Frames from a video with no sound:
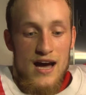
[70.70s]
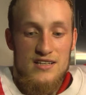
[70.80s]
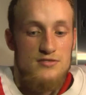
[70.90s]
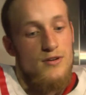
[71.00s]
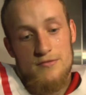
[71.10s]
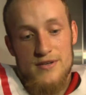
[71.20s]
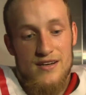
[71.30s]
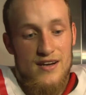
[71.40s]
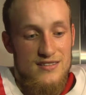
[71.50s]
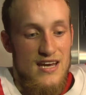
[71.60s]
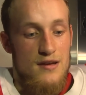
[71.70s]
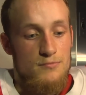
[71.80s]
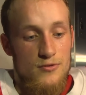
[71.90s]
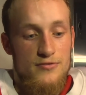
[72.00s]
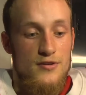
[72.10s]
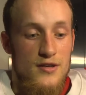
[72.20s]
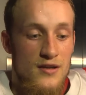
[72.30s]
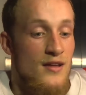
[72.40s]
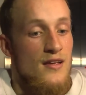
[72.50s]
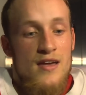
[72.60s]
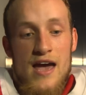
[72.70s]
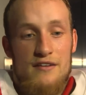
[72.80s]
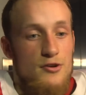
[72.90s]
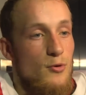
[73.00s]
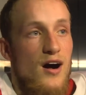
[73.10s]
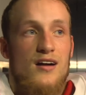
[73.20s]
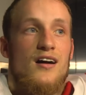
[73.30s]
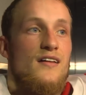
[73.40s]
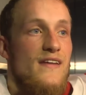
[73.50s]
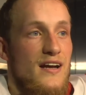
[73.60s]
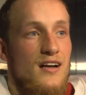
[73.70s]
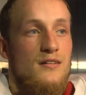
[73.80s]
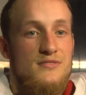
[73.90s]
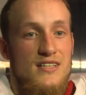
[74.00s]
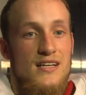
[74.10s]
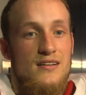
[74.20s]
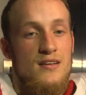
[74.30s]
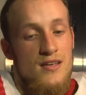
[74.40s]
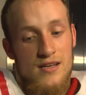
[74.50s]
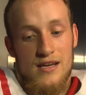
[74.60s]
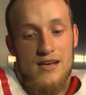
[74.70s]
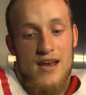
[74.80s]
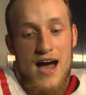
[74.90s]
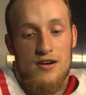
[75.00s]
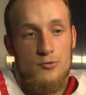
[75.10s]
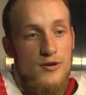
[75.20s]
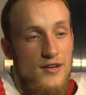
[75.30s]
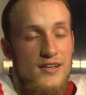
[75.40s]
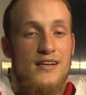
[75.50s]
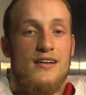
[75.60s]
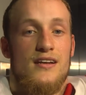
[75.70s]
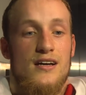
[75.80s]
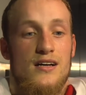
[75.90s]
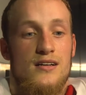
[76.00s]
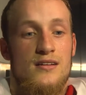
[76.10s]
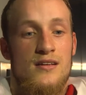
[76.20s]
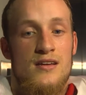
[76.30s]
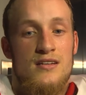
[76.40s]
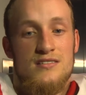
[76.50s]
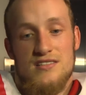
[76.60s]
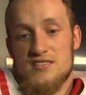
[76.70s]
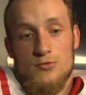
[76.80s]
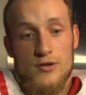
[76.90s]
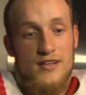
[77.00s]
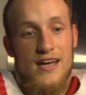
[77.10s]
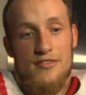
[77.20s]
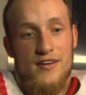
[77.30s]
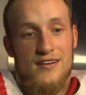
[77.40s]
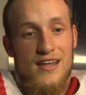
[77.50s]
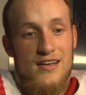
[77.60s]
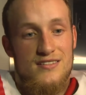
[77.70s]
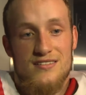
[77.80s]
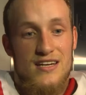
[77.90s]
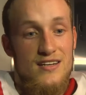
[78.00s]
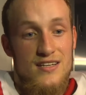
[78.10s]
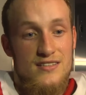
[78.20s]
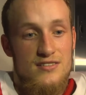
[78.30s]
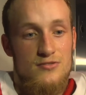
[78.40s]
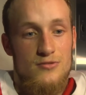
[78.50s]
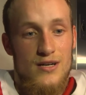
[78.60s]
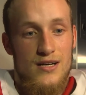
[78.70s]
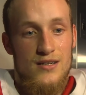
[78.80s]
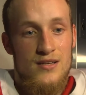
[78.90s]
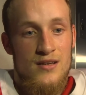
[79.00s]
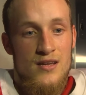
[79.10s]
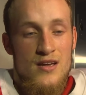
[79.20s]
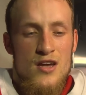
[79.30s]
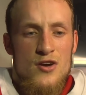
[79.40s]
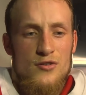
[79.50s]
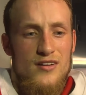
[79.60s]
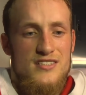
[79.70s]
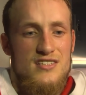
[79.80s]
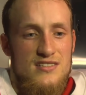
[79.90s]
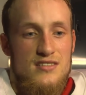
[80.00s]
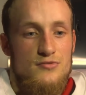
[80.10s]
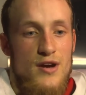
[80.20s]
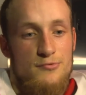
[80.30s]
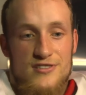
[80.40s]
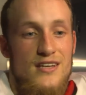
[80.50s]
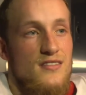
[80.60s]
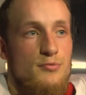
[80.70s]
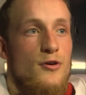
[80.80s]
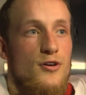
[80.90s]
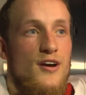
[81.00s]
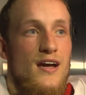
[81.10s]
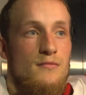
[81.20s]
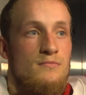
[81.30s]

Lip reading: I just want to be an example for every walk-on that comes in and how to work and just the work ethic that's needed to really just to represent the program.